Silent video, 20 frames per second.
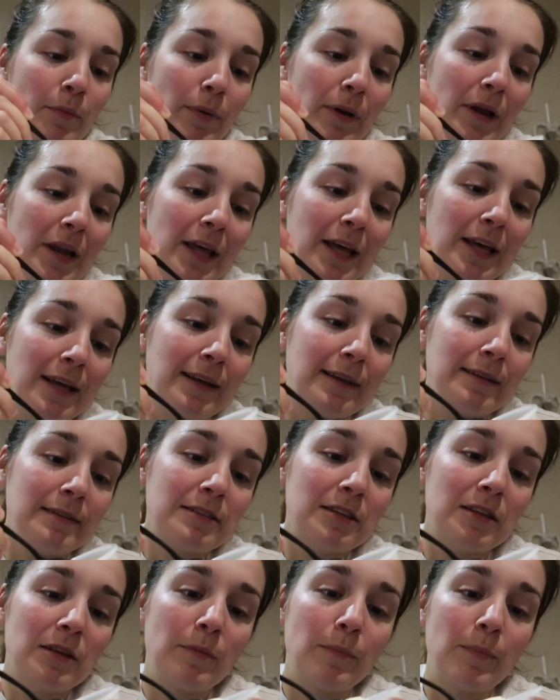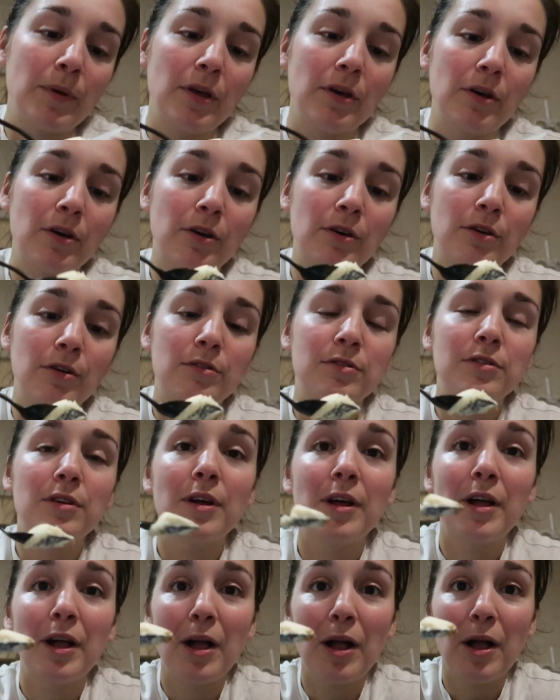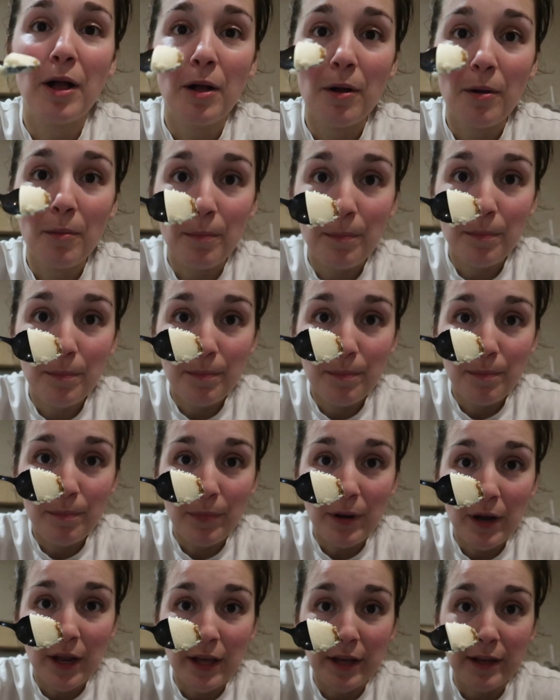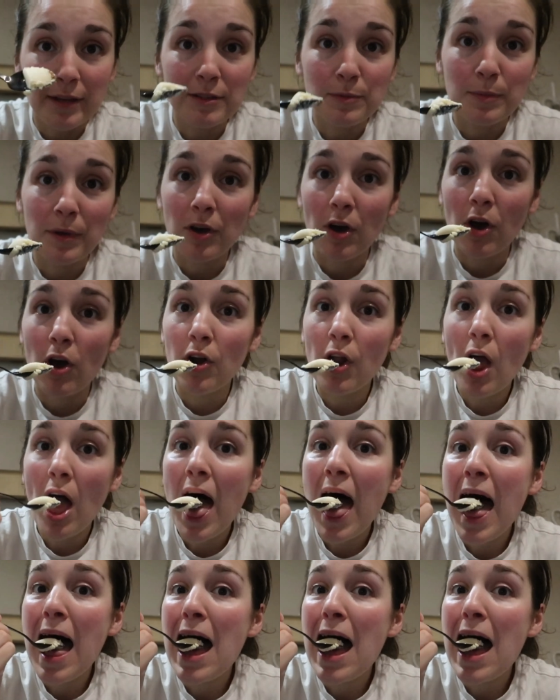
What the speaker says: Please be good. Please be good.